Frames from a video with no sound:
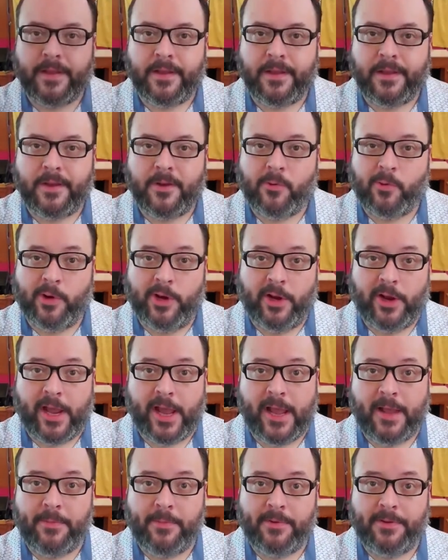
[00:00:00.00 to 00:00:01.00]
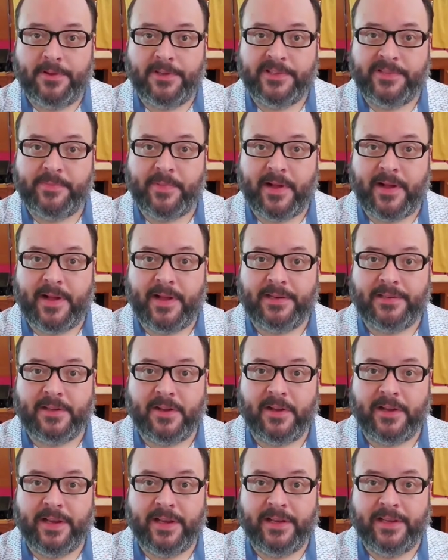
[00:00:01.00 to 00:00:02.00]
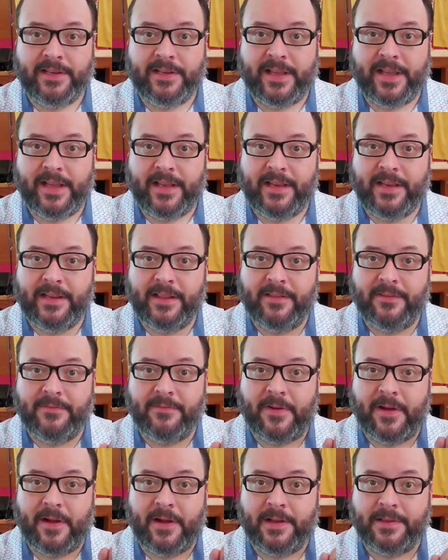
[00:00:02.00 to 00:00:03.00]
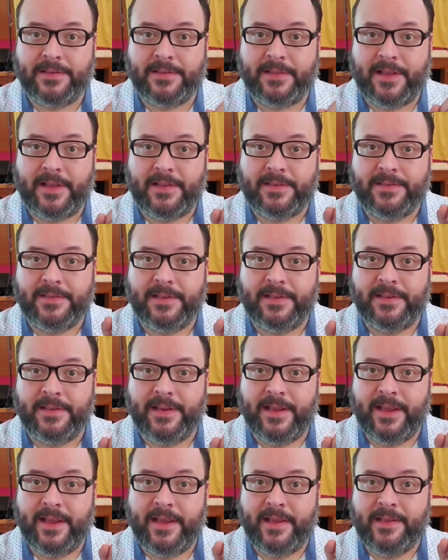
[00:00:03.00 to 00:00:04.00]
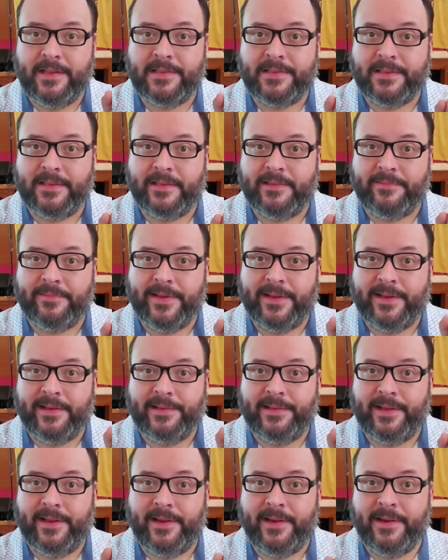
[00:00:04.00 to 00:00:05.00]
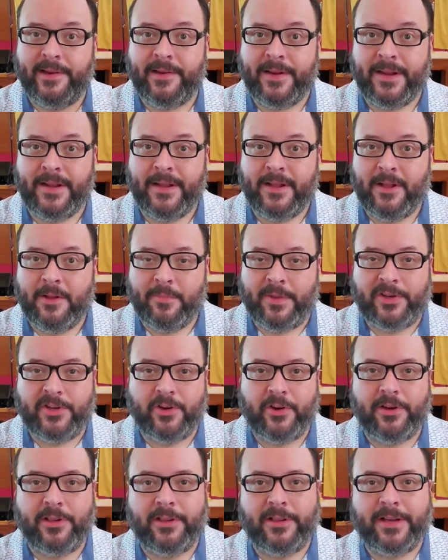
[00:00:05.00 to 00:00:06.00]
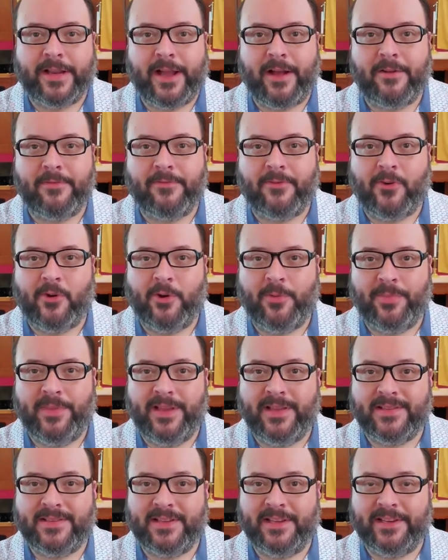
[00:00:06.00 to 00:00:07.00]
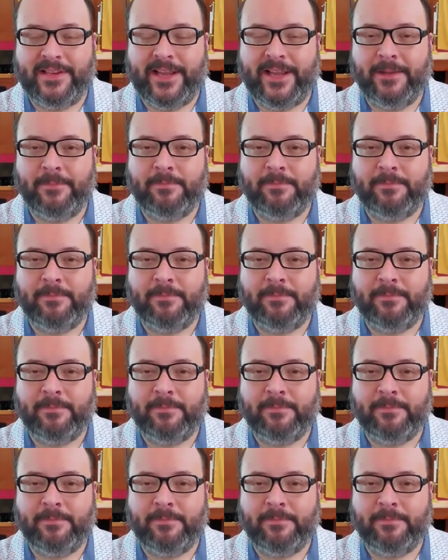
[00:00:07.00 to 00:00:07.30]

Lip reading: Were you able to spot Talking Teddy the Fox last Sunday? You see him back there? Be sure to look out for him this Sunday.